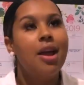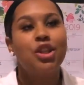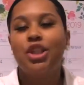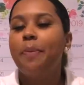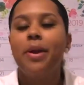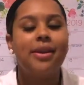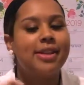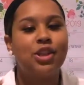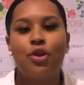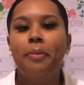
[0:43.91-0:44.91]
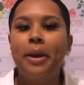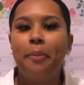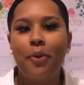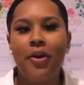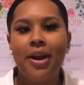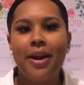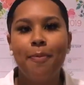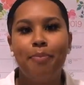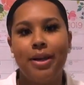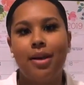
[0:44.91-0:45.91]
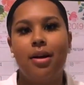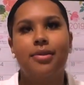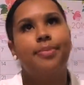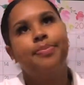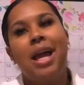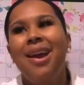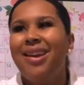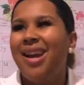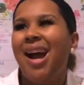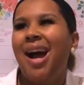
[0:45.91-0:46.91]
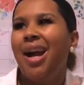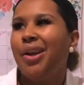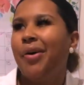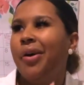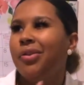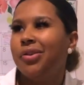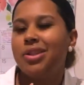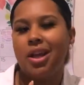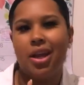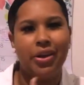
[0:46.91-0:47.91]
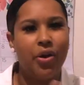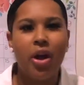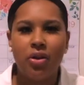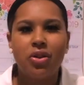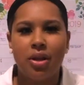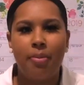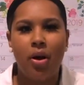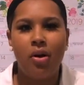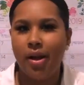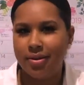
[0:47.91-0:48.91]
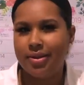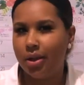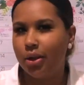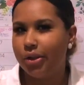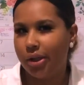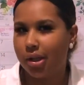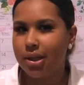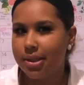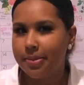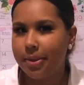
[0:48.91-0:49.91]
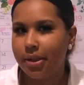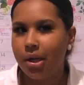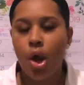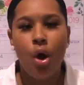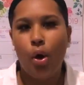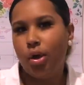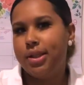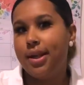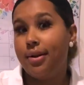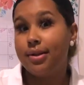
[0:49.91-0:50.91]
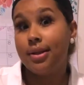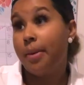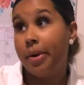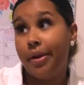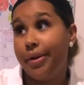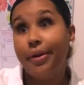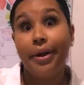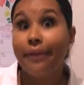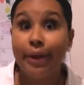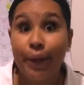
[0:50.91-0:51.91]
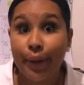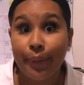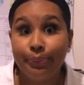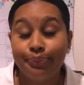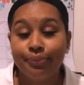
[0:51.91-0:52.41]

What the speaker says: Shipping is extremely important because, yeah, I understand. You can go to the mall and sell to your customer or sell to somebody that you don't even know.